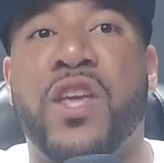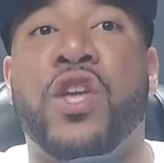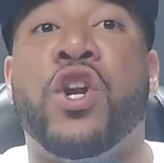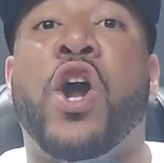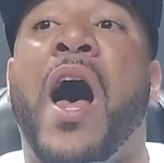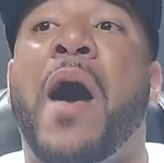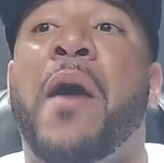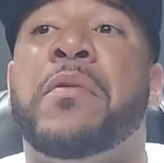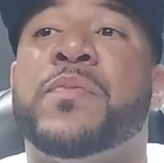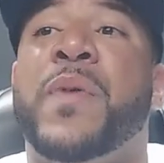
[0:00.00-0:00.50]
You know,
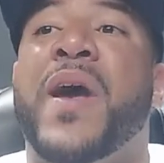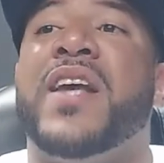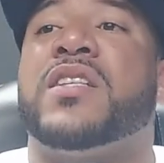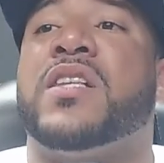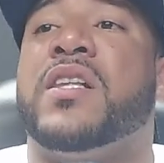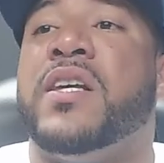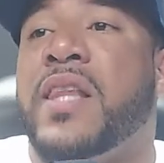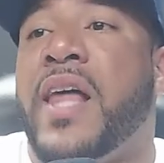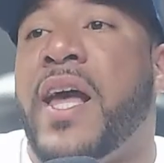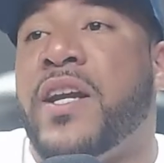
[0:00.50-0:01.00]
I was
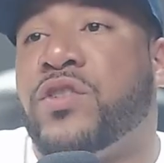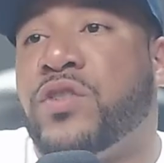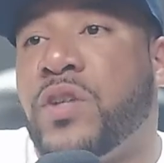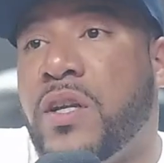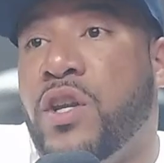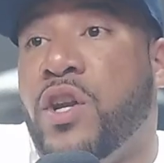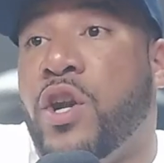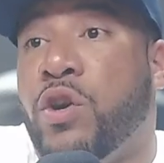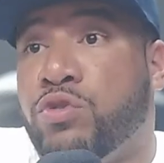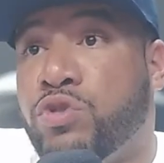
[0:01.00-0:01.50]
basically like, trying
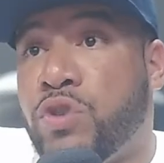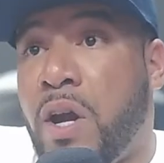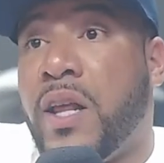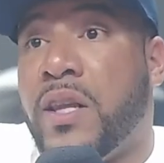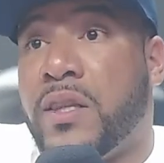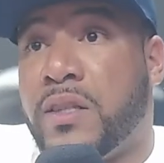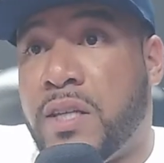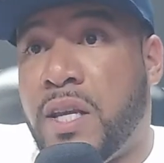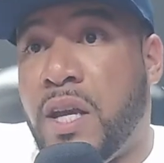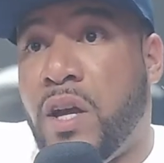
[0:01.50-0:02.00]
to
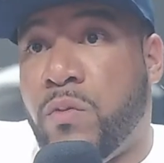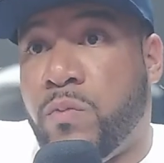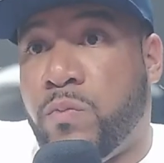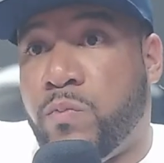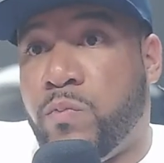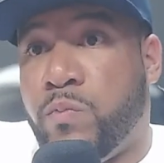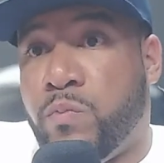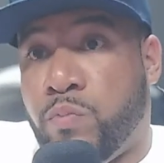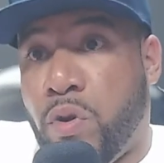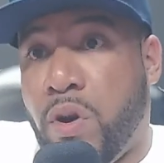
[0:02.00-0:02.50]
tell
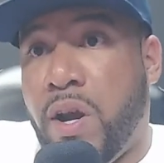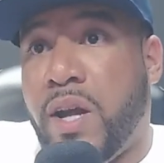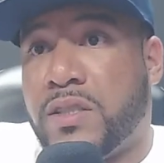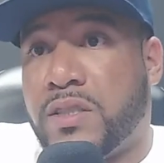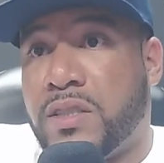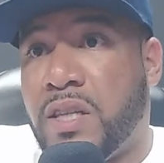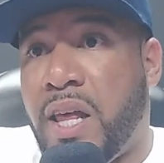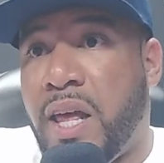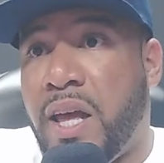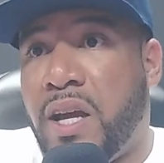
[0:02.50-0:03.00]

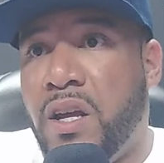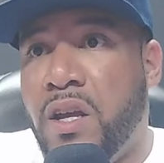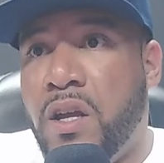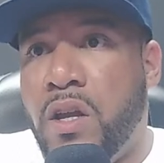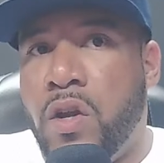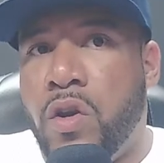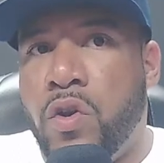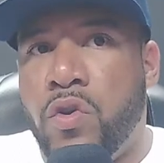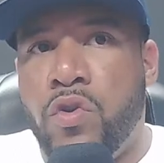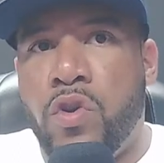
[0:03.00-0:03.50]
Bricks, like,
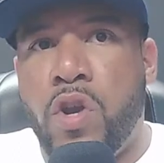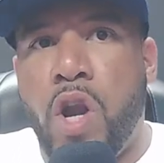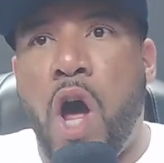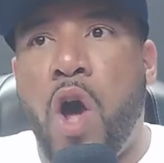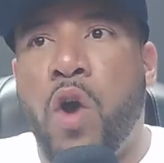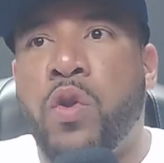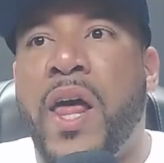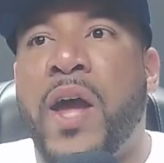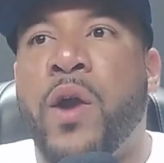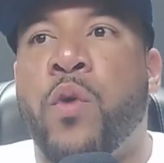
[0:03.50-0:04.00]

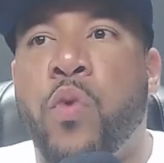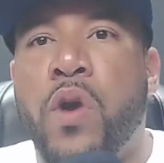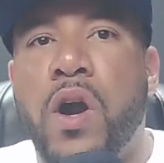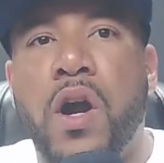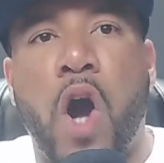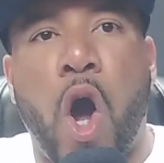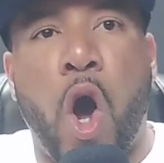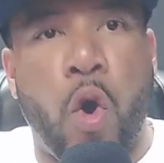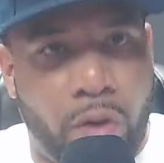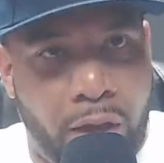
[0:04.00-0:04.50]
no, like
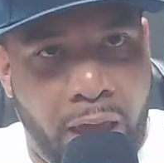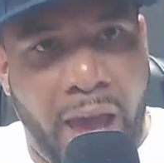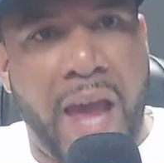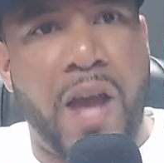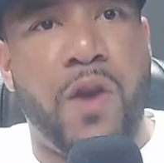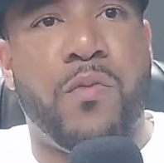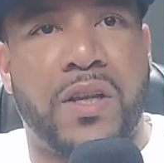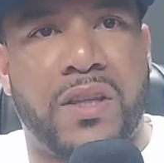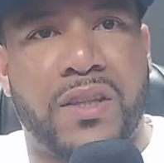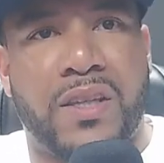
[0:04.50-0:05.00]
we're okay
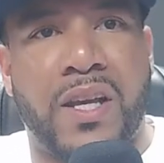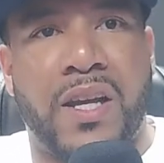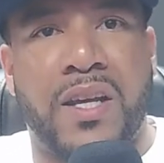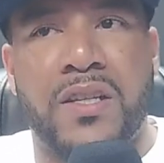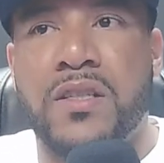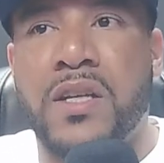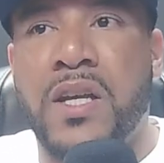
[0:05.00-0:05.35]
with this.